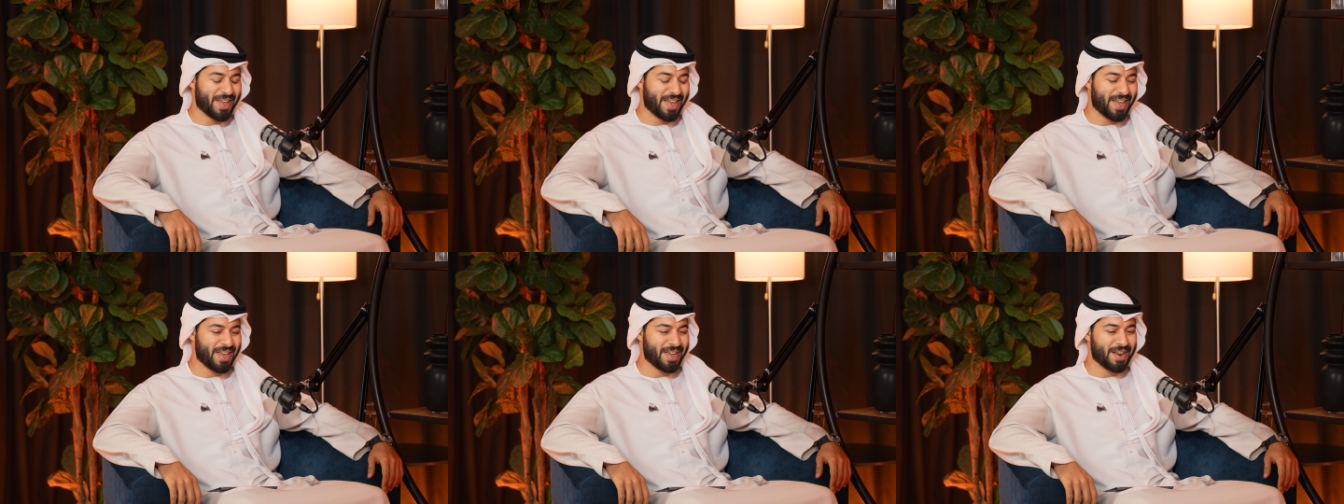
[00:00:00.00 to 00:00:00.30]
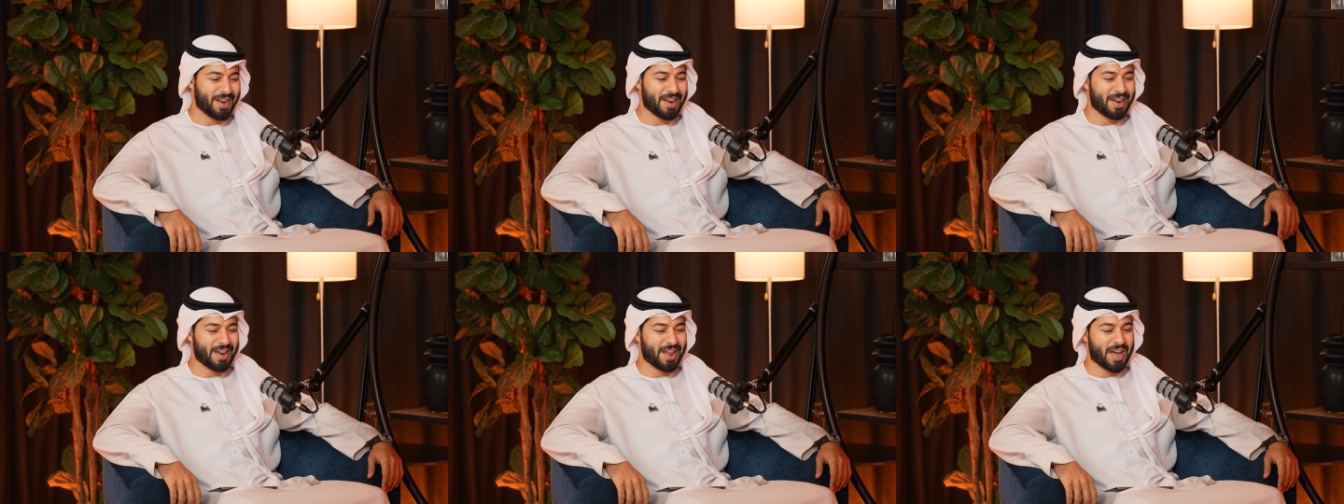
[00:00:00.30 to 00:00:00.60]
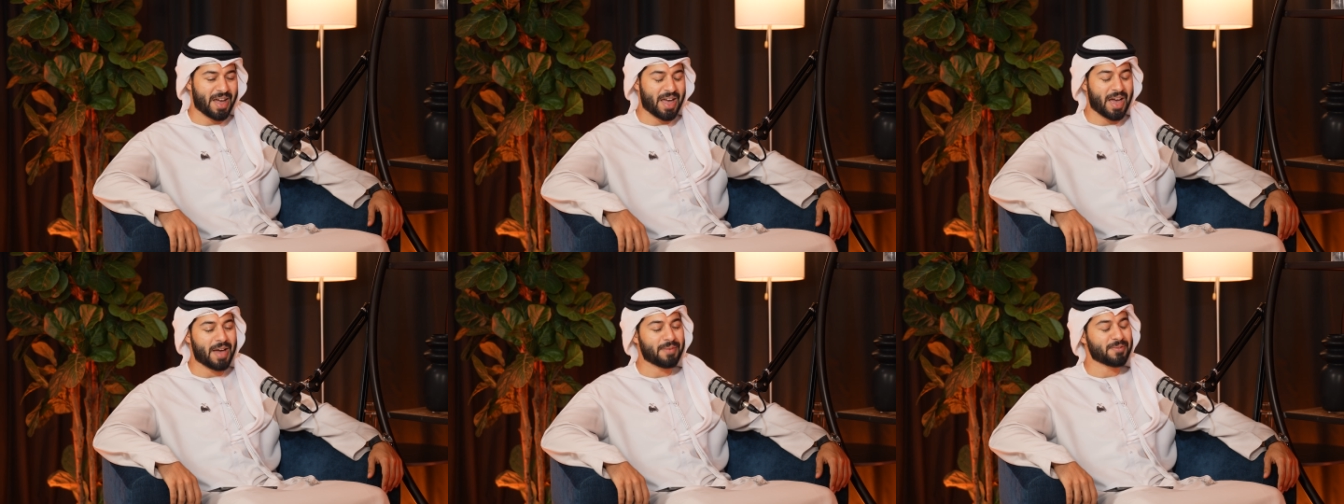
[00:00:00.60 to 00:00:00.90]
and
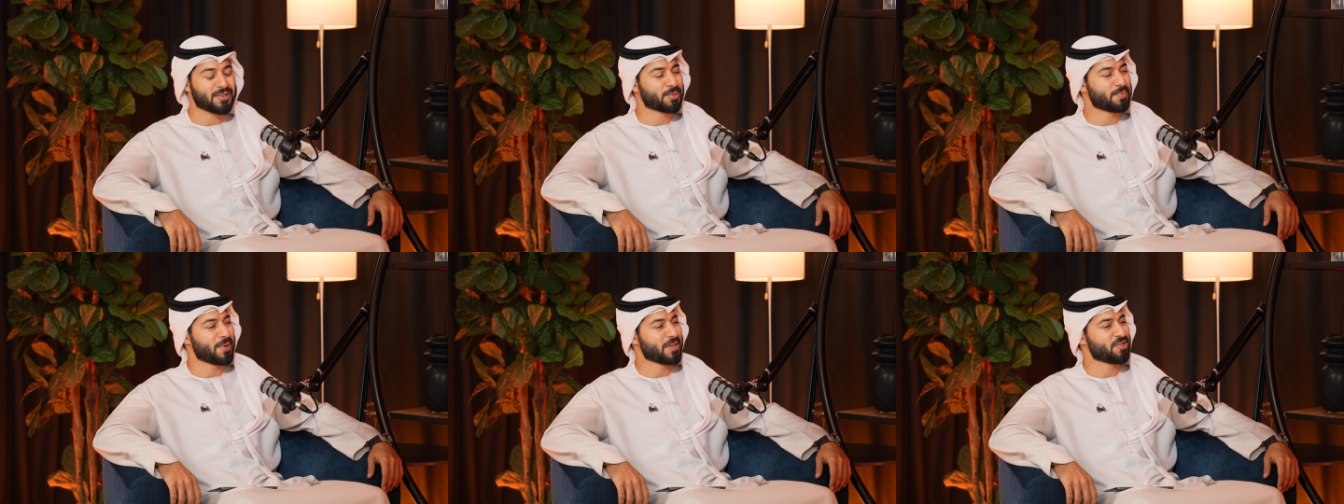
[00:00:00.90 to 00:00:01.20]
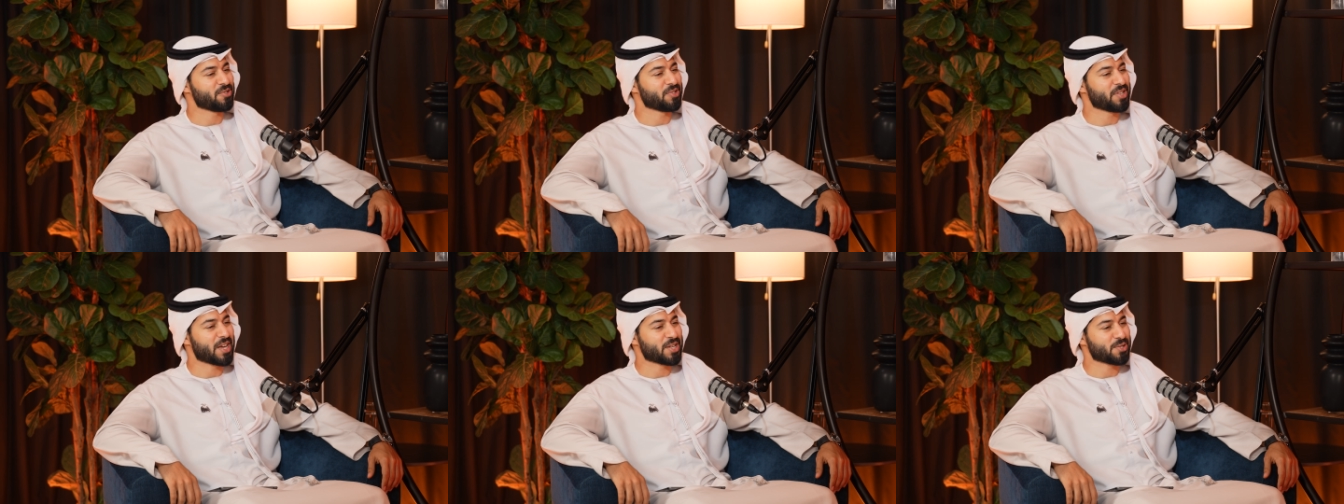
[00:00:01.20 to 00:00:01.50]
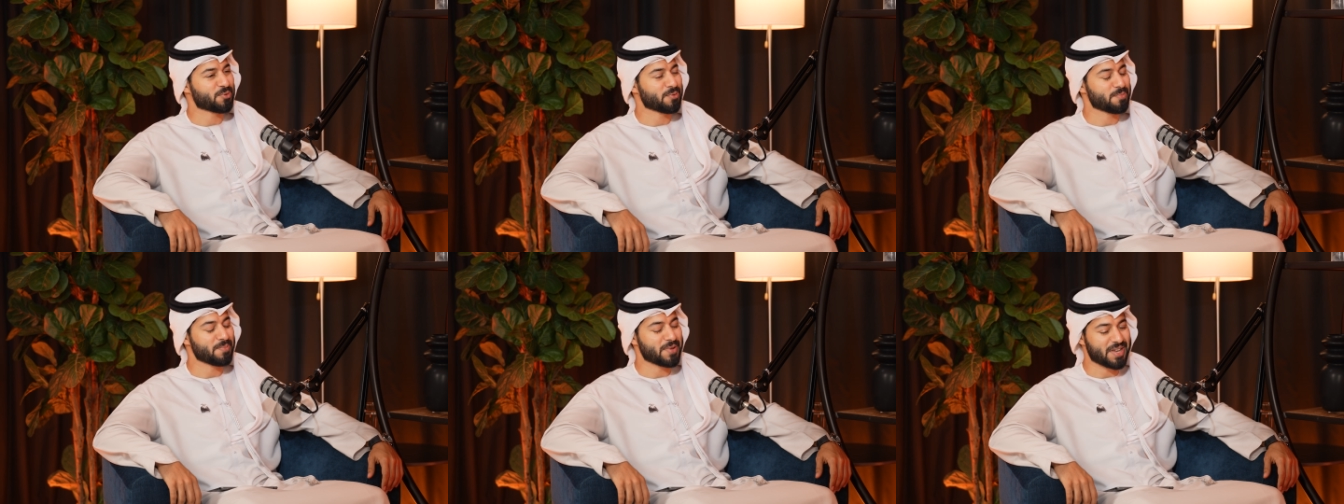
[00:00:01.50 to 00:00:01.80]
I have a special
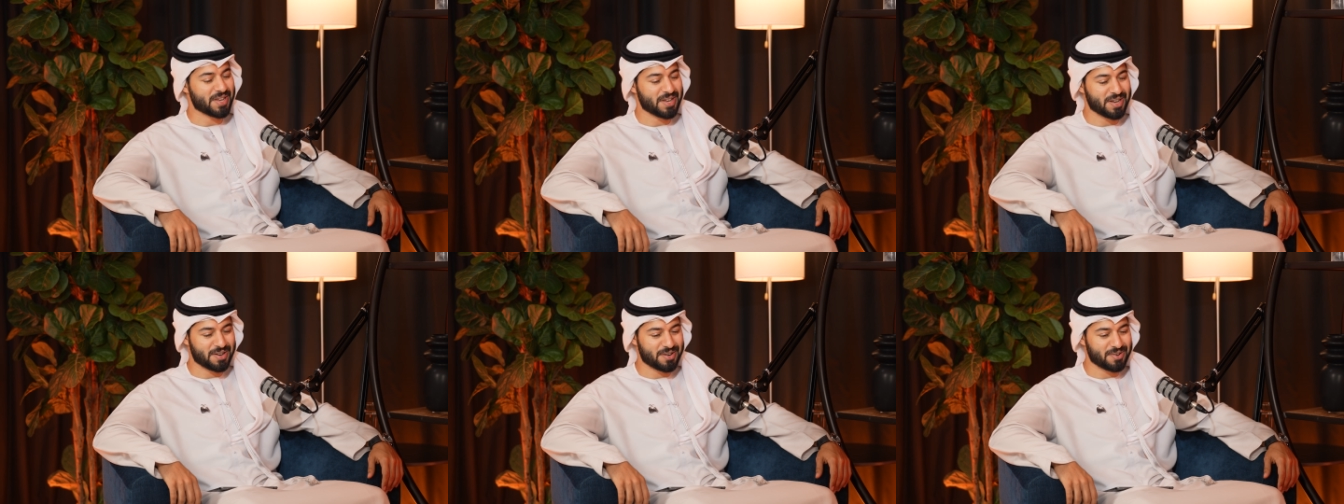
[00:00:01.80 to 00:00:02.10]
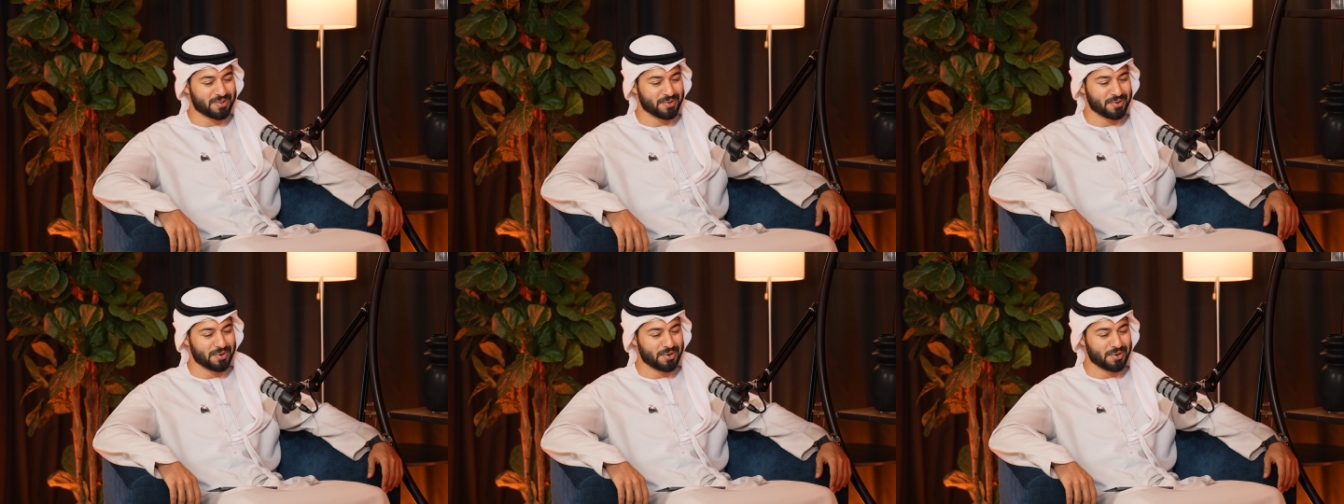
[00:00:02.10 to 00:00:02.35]
guest with me here,